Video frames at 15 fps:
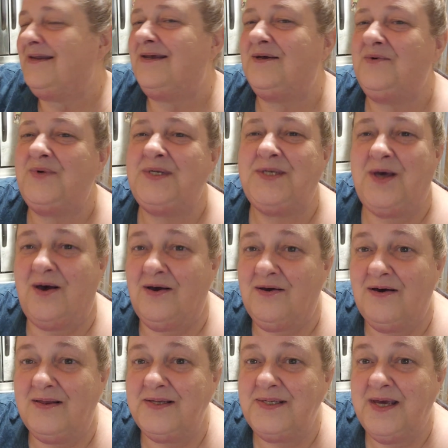Now, do we talk
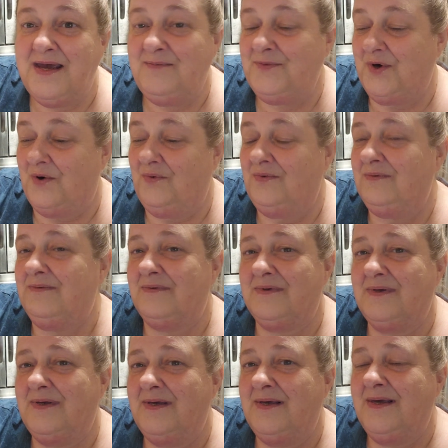all the time? No.
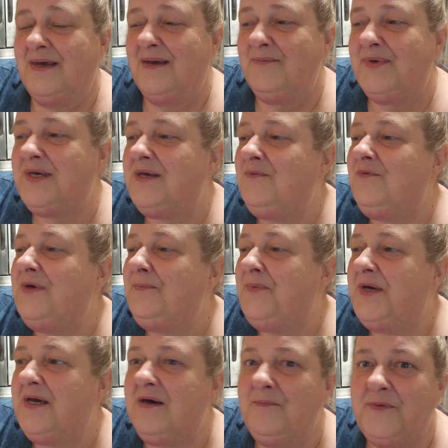But can we
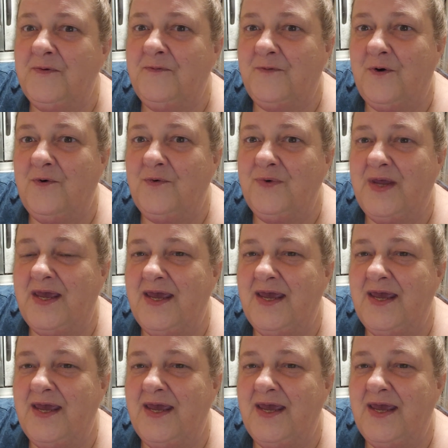pick up the phone